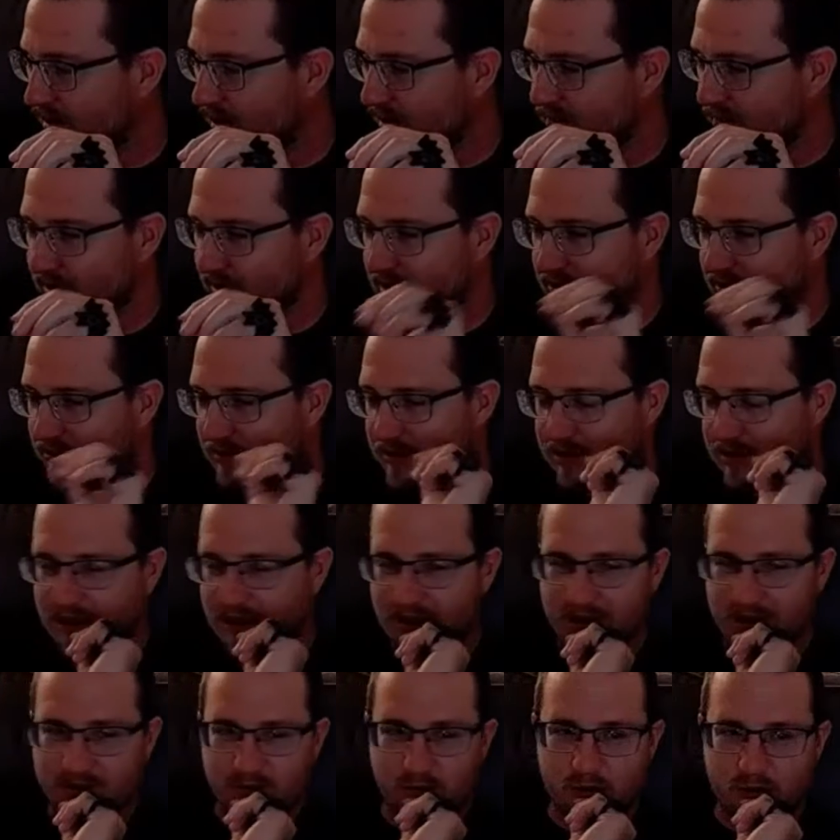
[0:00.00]
This one's kind
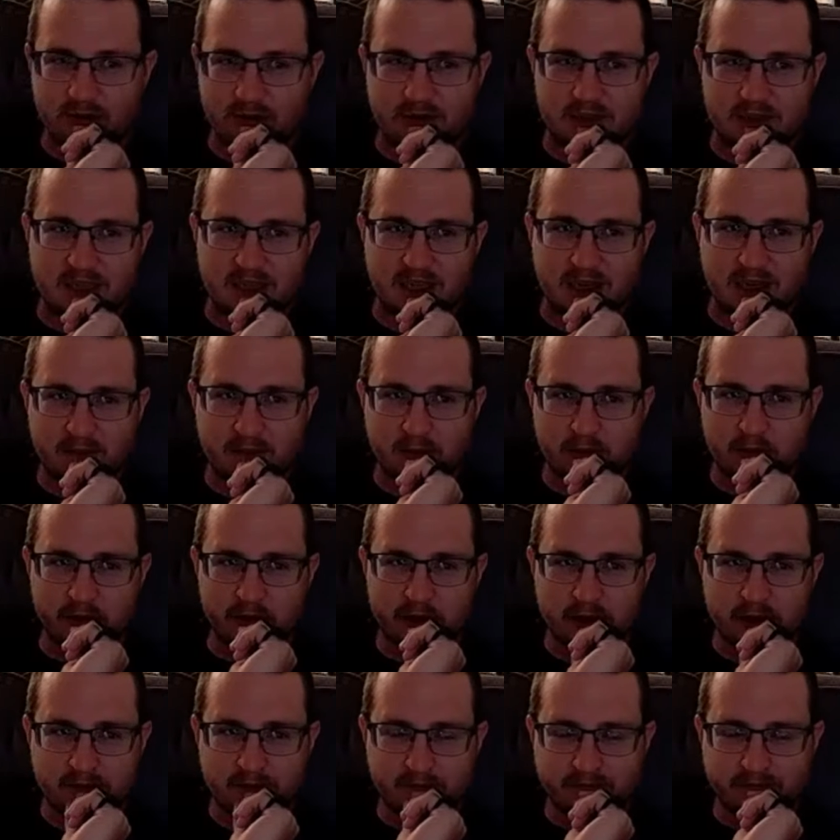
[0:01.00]
of more of a sad
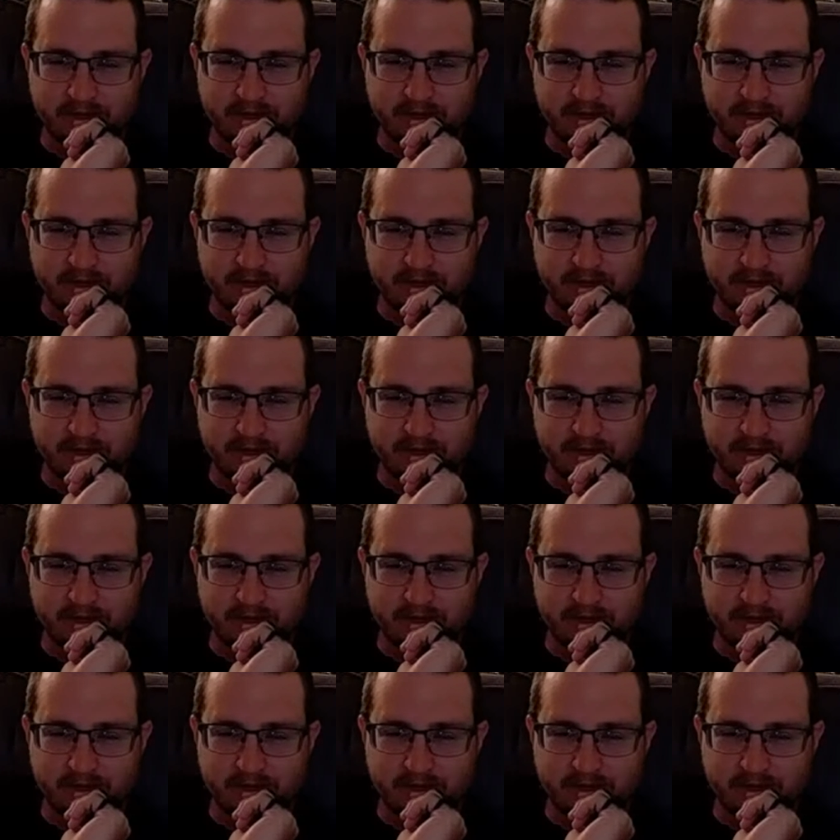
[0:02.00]
movie.